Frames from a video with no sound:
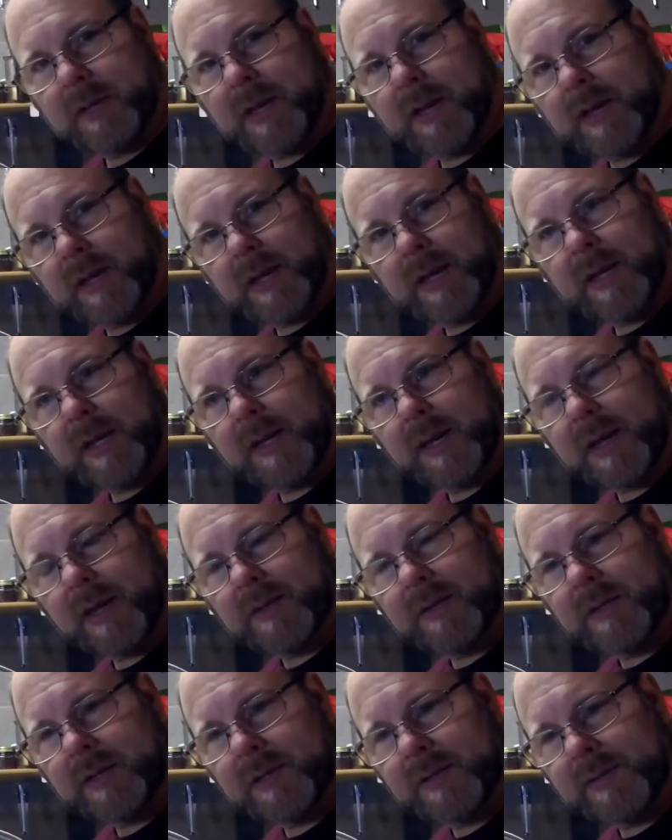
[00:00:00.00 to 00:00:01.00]
and
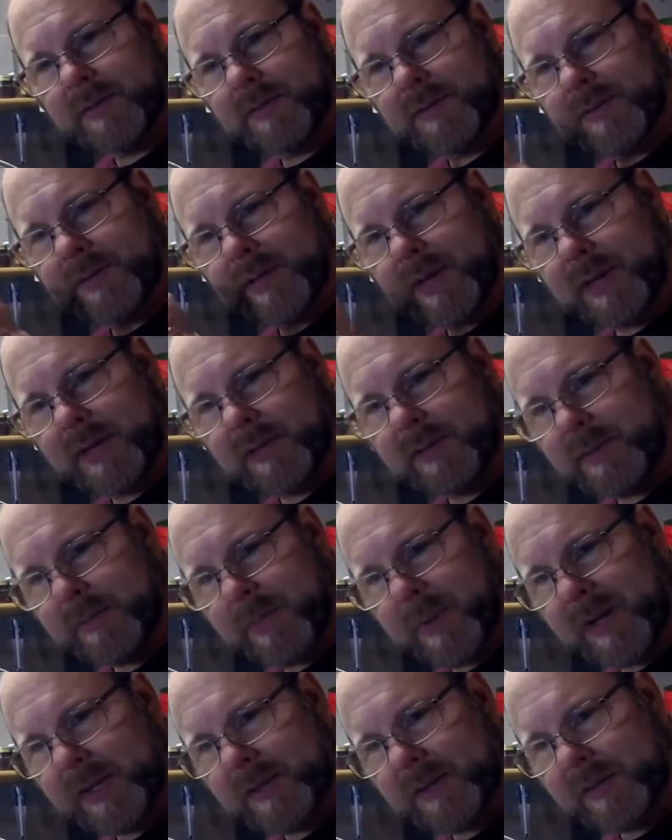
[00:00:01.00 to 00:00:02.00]
onions and
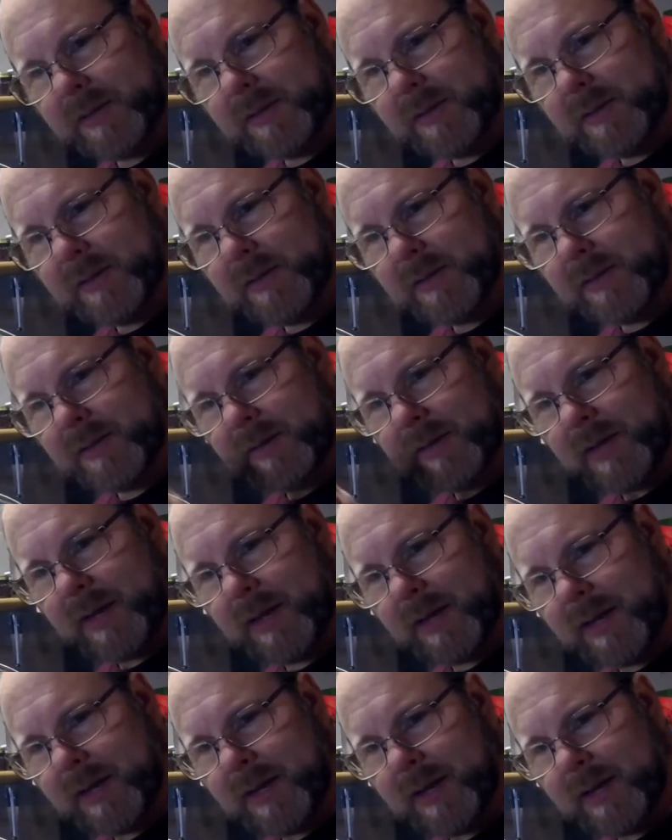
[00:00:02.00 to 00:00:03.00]
spices
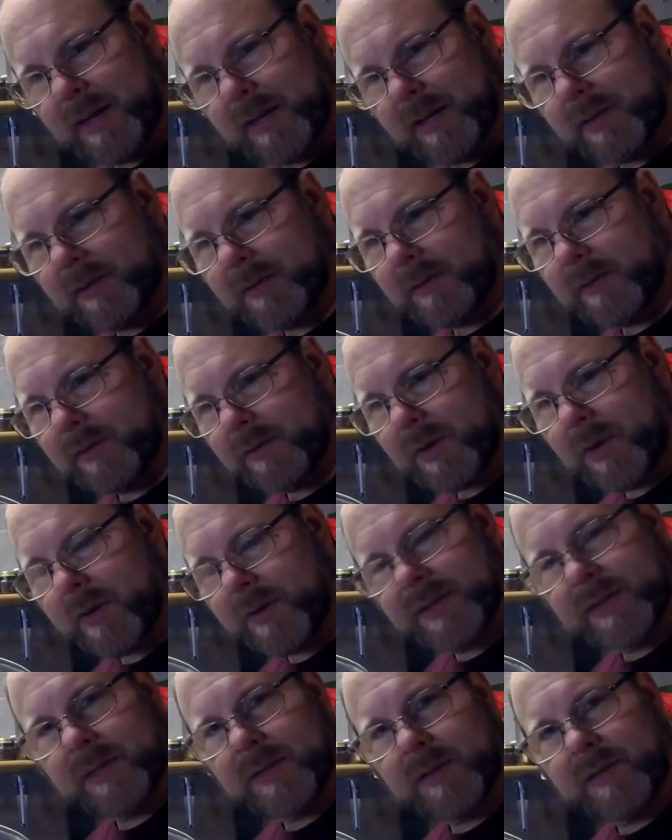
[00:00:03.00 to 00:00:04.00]
and
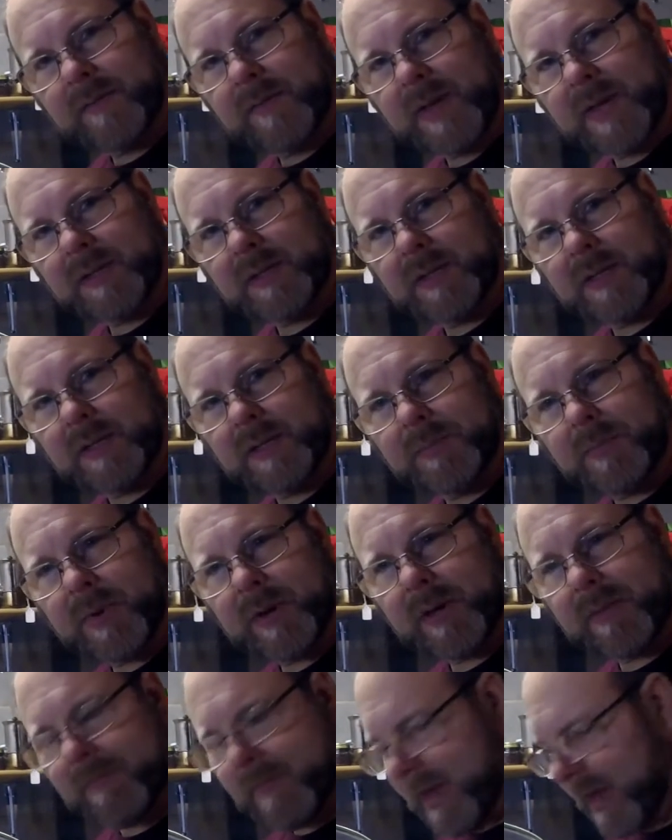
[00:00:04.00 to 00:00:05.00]
toss in the veggies, bring
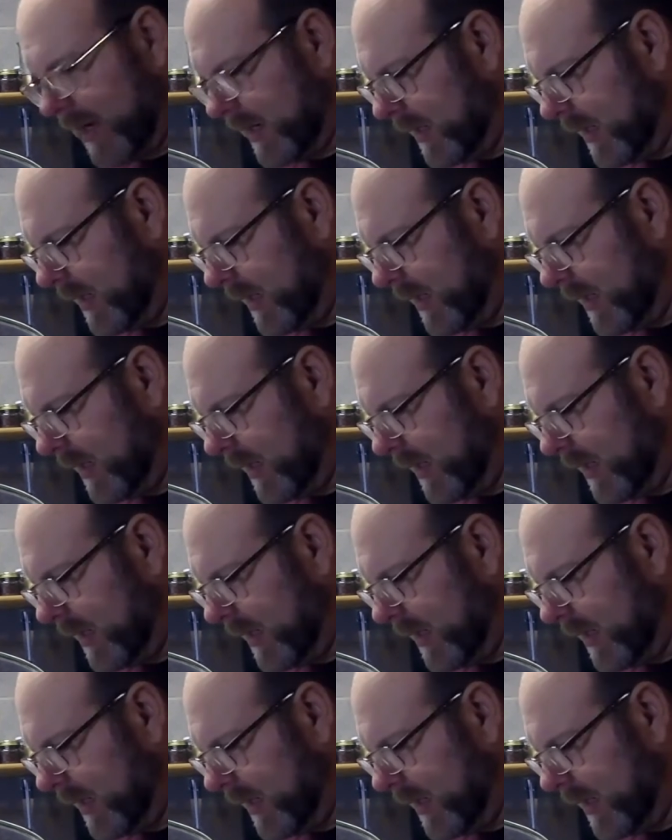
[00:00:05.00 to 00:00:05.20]
it back,